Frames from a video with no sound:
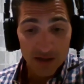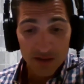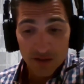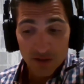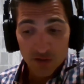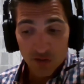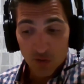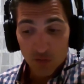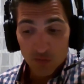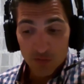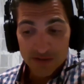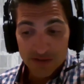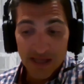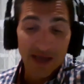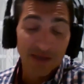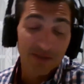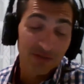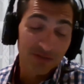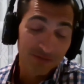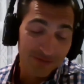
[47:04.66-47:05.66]
So
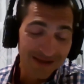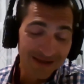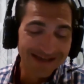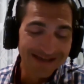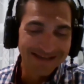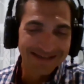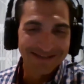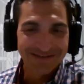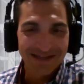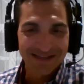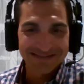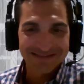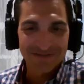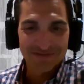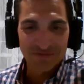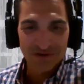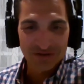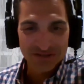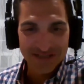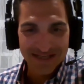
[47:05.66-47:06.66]
yes, that's the
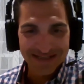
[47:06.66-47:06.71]
first